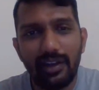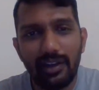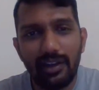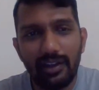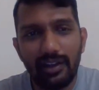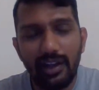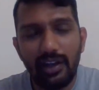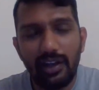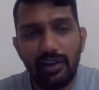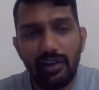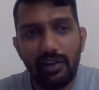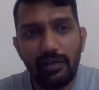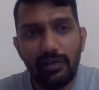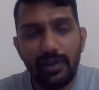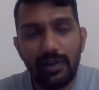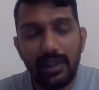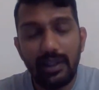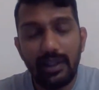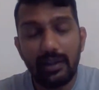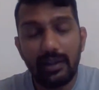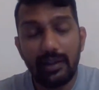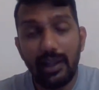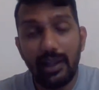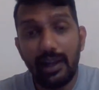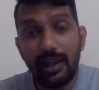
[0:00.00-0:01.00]

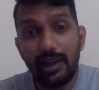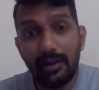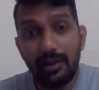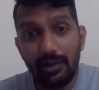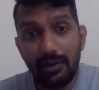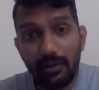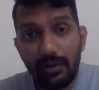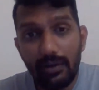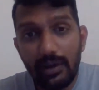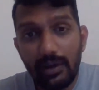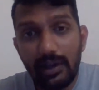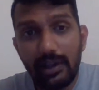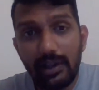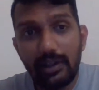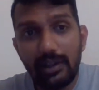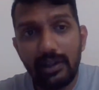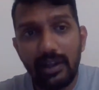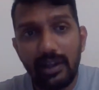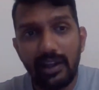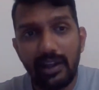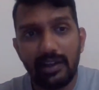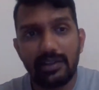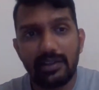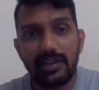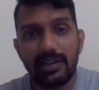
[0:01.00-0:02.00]
then only the
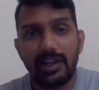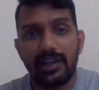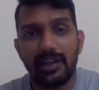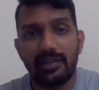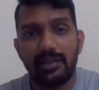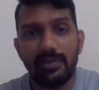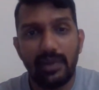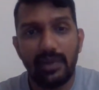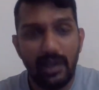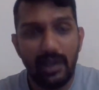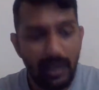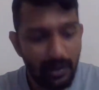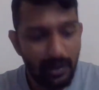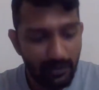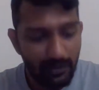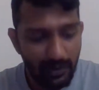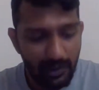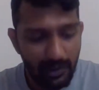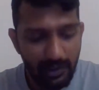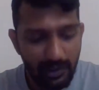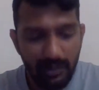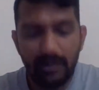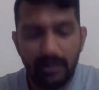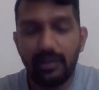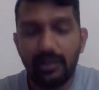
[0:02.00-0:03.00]
excitement level
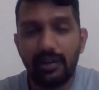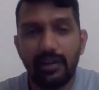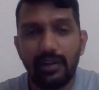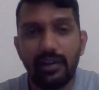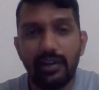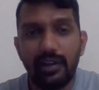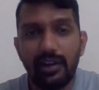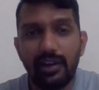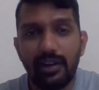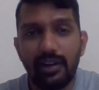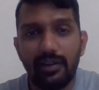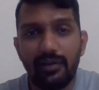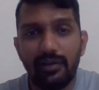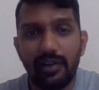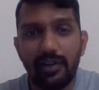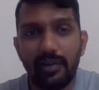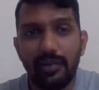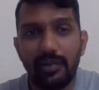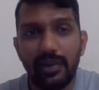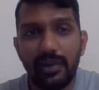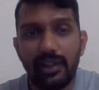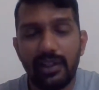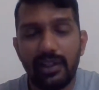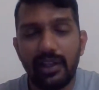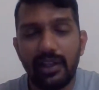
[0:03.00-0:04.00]
will
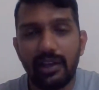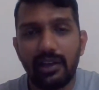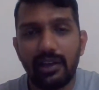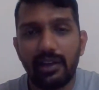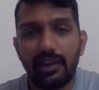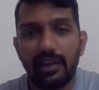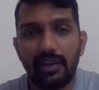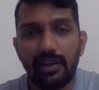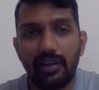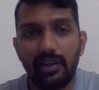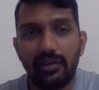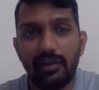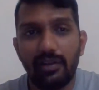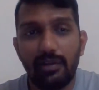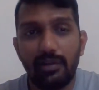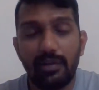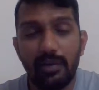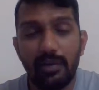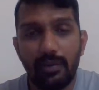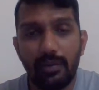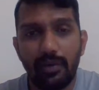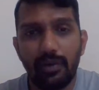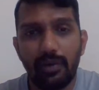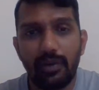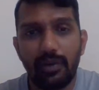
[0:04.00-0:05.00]
be there, will
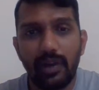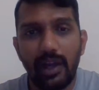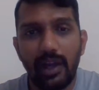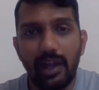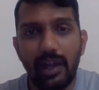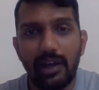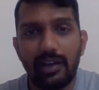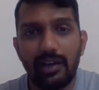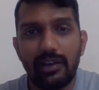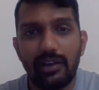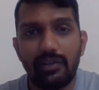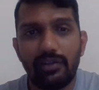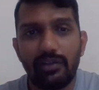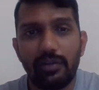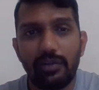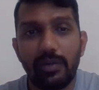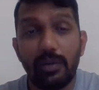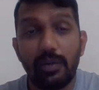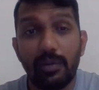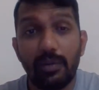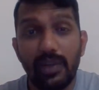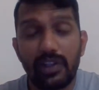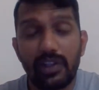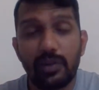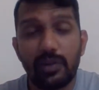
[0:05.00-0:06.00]
be more, and you will be
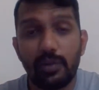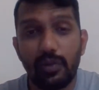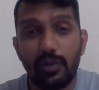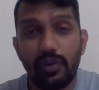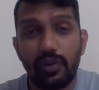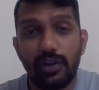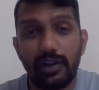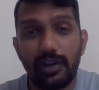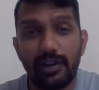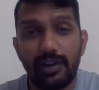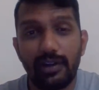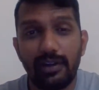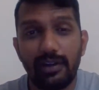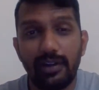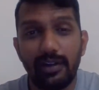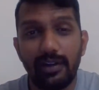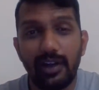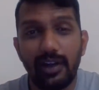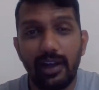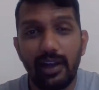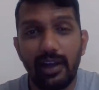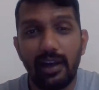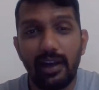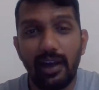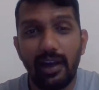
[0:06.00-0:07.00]
much more
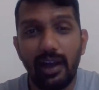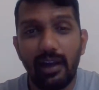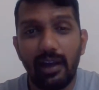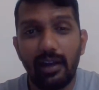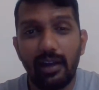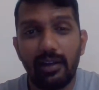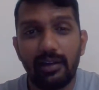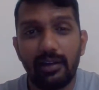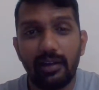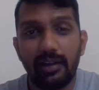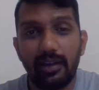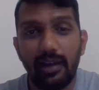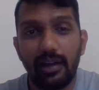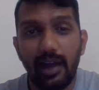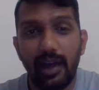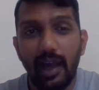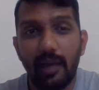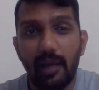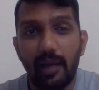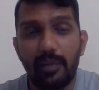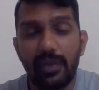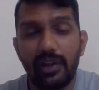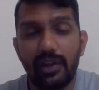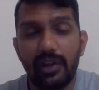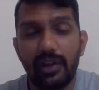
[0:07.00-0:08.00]

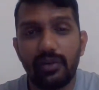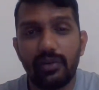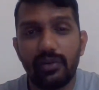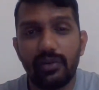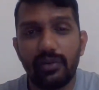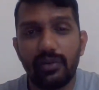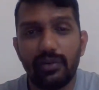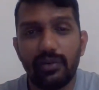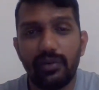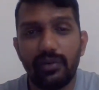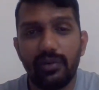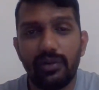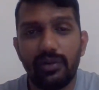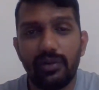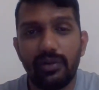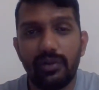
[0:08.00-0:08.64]
happy to